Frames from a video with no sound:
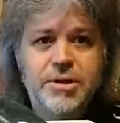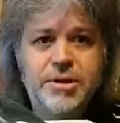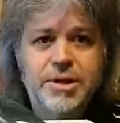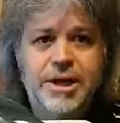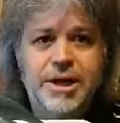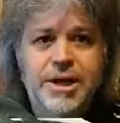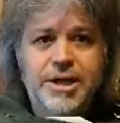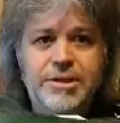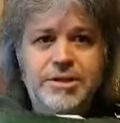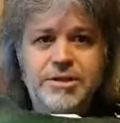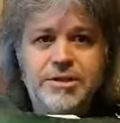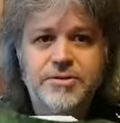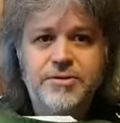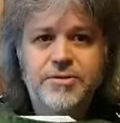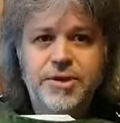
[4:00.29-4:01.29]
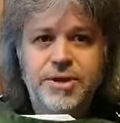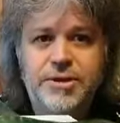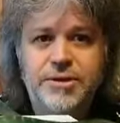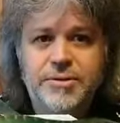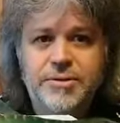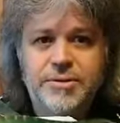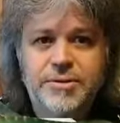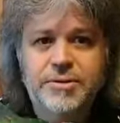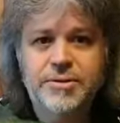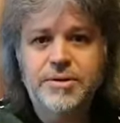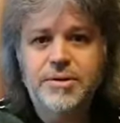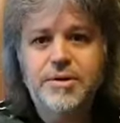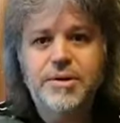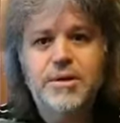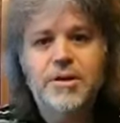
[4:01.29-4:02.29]
has feet.
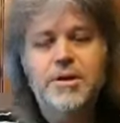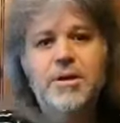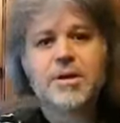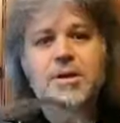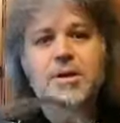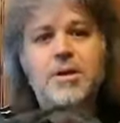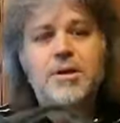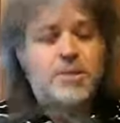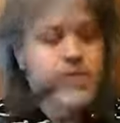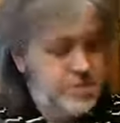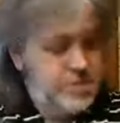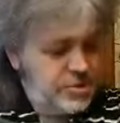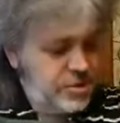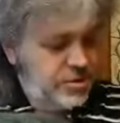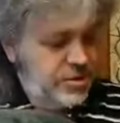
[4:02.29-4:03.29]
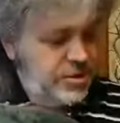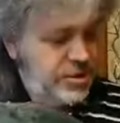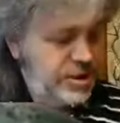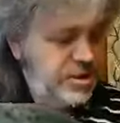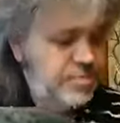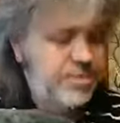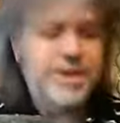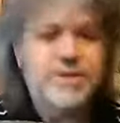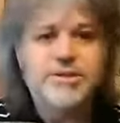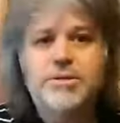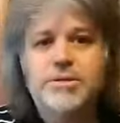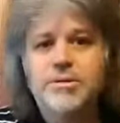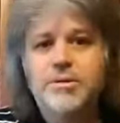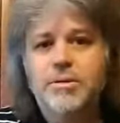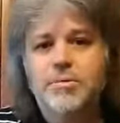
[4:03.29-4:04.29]
So the thing that makes
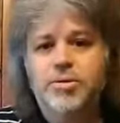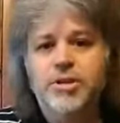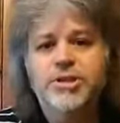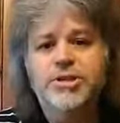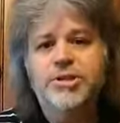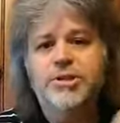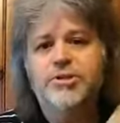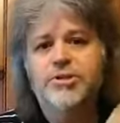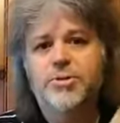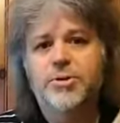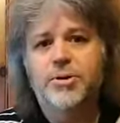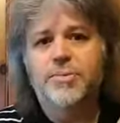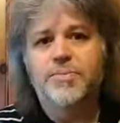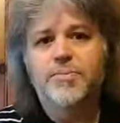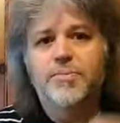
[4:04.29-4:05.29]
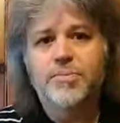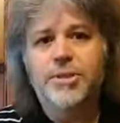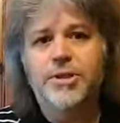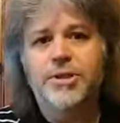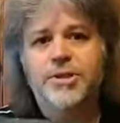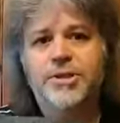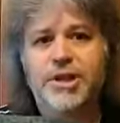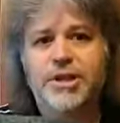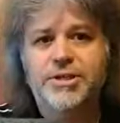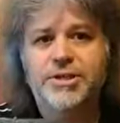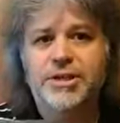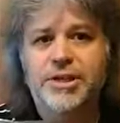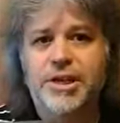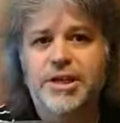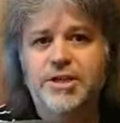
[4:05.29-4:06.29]
the plesiosaur, in this case
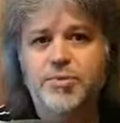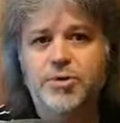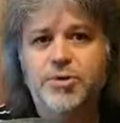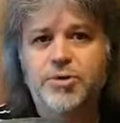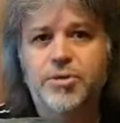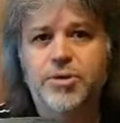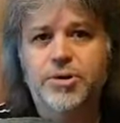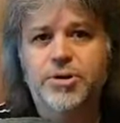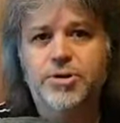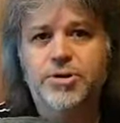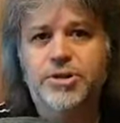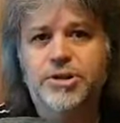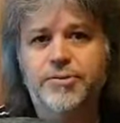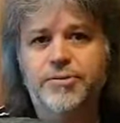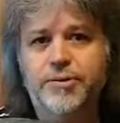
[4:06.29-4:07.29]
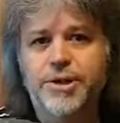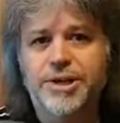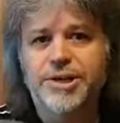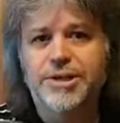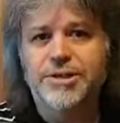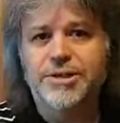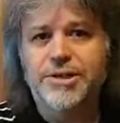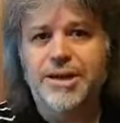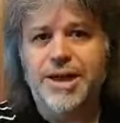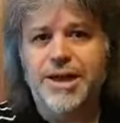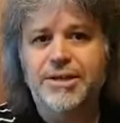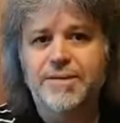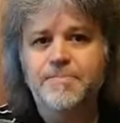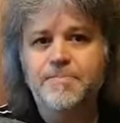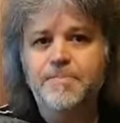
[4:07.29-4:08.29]
the Elasmosaurus, different is that